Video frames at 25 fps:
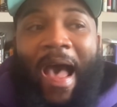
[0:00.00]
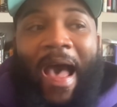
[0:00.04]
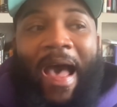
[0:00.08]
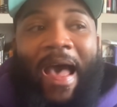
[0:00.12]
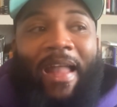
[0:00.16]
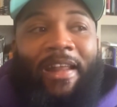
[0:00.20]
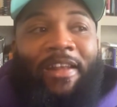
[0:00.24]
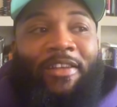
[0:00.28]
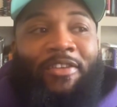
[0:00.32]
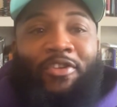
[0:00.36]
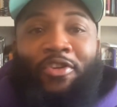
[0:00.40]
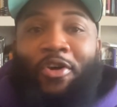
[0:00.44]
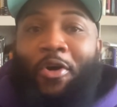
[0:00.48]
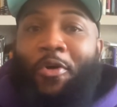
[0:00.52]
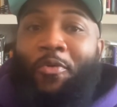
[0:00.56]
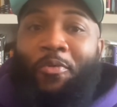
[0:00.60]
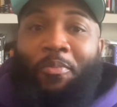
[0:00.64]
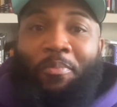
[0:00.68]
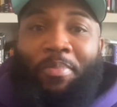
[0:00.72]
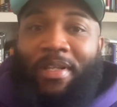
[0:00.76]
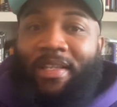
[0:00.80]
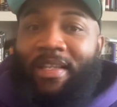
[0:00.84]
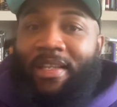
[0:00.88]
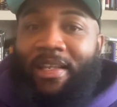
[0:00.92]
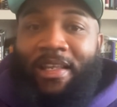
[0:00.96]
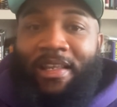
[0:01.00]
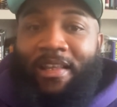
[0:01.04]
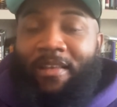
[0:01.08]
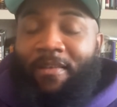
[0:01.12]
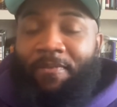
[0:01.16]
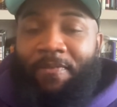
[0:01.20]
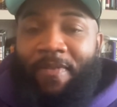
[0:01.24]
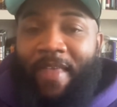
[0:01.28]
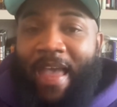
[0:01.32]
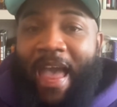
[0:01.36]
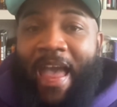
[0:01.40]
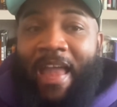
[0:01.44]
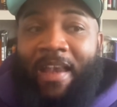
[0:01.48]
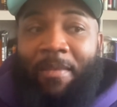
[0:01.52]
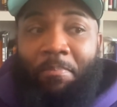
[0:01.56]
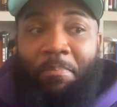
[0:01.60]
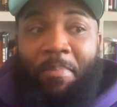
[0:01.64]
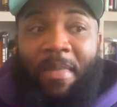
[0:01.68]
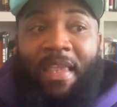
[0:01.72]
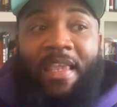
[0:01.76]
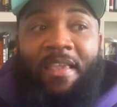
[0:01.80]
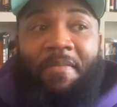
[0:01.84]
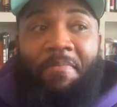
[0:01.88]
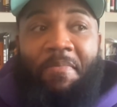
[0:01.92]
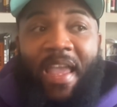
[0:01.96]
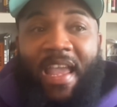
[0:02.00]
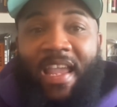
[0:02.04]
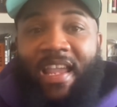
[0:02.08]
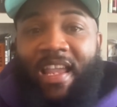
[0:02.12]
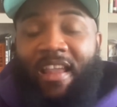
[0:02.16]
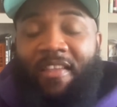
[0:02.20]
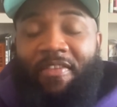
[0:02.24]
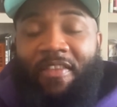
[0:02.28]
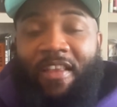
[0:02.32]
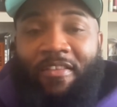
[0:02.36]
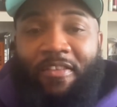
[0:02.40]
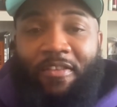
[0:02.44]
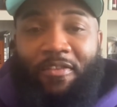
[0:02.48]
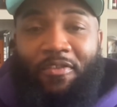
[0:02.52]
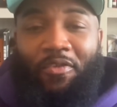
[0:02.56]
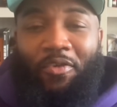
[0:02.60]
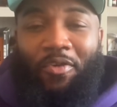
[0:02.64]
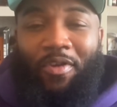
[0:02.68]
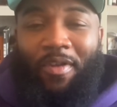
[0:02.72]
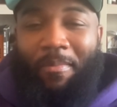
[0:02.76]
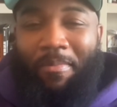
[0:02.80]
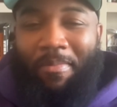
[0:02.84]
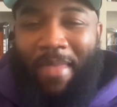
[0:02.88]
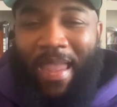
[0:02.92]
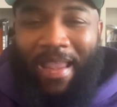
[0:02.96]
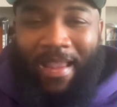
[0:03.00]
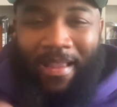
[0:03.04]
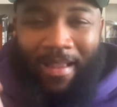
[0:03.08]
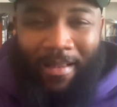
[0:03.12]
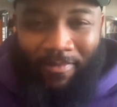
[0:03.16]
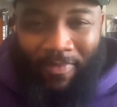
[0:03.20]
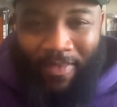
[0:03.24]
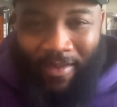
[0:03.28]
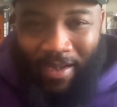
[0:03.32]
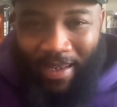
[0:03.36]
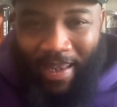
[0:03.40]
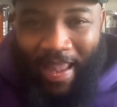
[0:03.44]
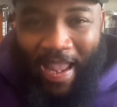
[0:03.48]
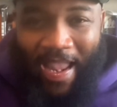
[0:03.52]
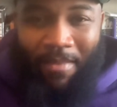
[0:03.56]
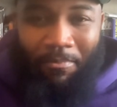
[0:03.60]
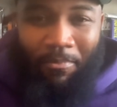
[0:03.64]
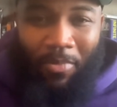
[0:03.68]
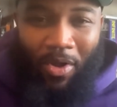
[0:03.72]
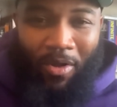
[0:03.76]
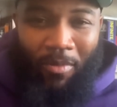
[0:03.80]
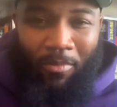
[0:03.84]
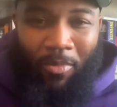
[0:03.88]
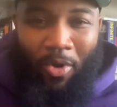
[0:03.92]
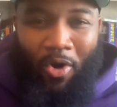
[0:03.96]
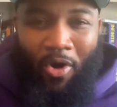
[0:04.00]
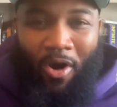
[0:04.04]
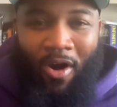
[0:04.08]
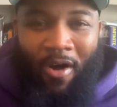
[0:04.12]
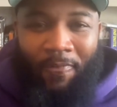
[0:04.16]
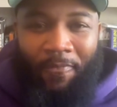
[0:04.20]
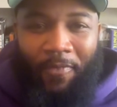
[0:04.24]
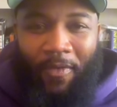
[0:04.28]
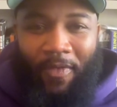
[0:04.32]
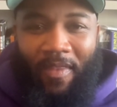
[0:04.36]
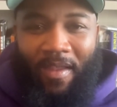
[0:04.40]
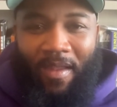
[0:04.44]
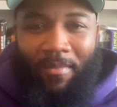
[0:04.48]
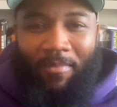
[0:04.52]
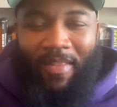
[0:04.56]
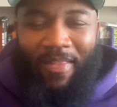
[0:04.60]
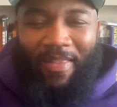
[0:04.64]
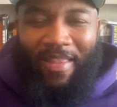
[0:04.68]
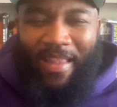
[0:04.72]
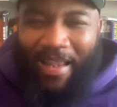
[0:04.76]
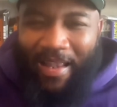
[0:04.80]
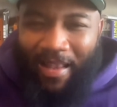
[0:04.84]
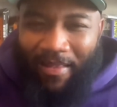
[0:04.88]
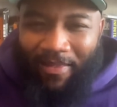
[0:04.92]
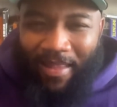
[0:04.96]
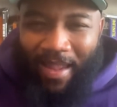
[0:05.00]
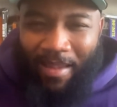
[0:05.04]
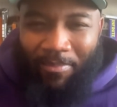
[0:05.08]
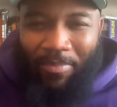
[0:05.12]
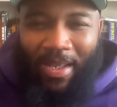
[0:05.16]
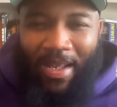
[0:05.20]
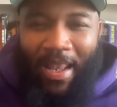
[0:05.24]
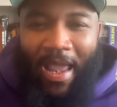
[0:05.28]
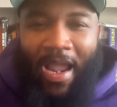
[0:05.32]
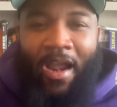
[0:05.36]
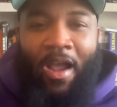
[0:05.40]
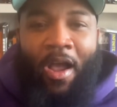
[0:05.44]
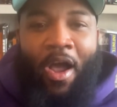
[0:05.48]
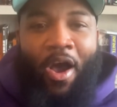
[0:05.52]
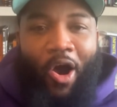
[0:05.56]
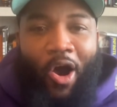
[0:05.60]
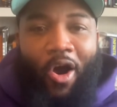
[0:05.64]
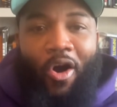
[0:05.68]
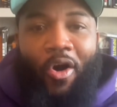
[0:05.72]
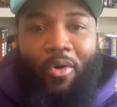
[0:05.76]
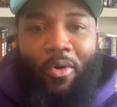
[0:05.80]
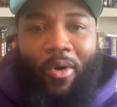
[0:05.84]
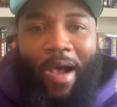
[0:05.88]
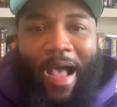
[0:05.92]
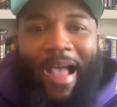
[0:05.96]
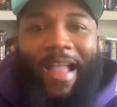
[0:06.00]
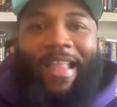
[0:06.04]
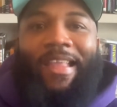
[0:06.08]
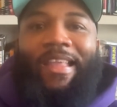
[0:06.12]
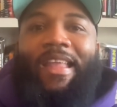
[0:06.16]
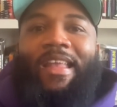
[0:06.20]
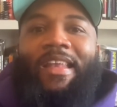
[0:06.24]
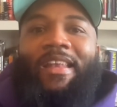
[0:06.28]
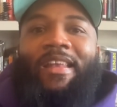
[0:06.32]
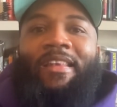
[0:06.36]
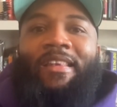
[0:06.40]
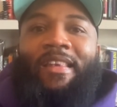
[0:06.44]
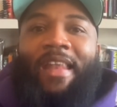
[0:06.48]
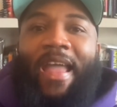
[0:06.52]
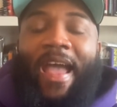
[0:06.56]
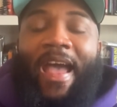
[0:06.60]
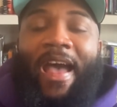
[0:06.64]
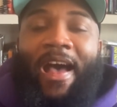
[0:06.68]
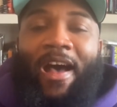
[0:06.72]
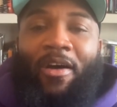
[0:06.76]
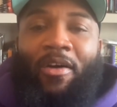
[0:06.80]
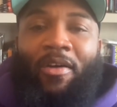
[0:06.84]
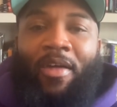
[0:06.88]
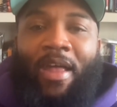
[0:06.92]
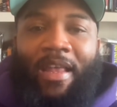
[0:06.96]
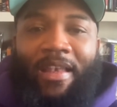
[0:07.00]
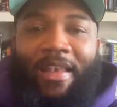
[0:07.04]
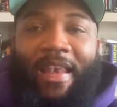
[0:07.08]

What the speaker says: I don't believe that me making this is going to make the light bulb go off for them and then they be like, oh, I get it now.